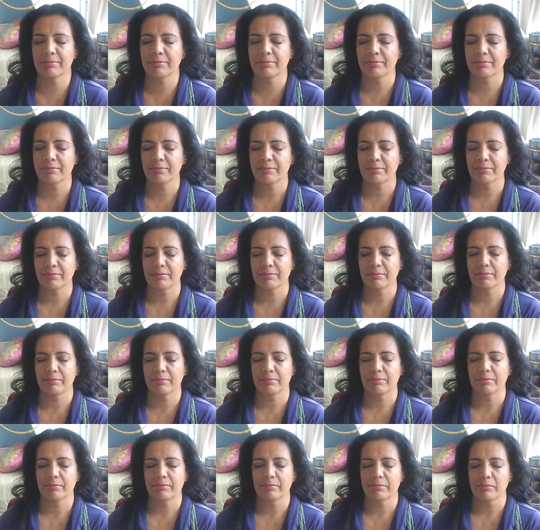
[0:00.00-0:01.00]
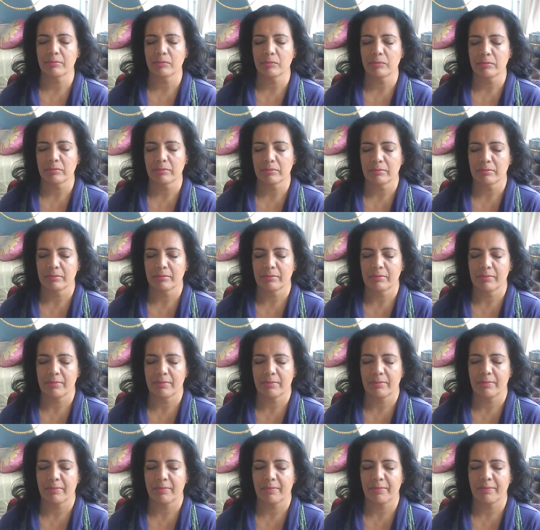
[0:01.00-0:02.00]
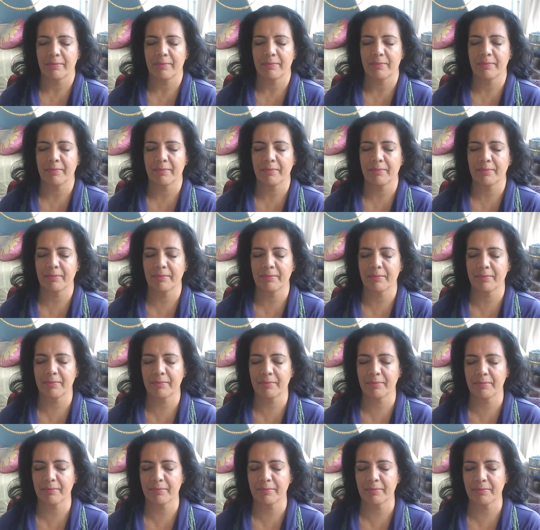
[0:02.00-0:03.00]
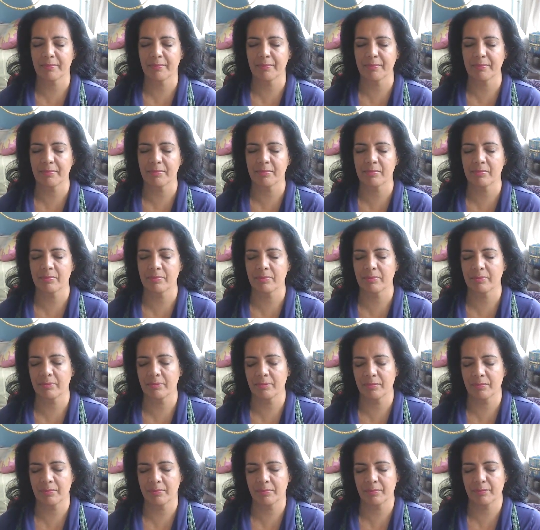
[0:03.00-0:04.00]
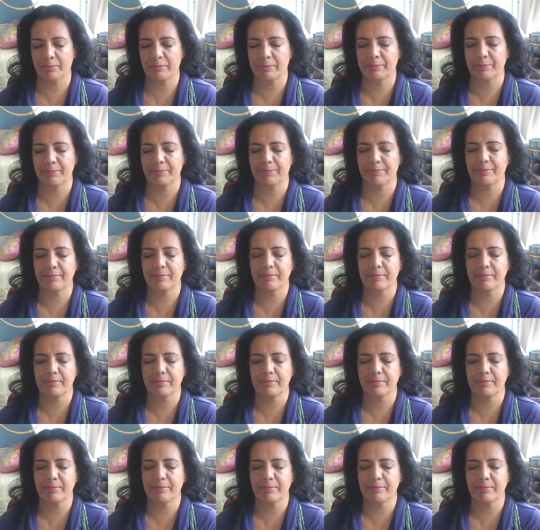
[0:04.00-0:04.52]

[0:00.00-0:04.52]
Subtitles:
(silence)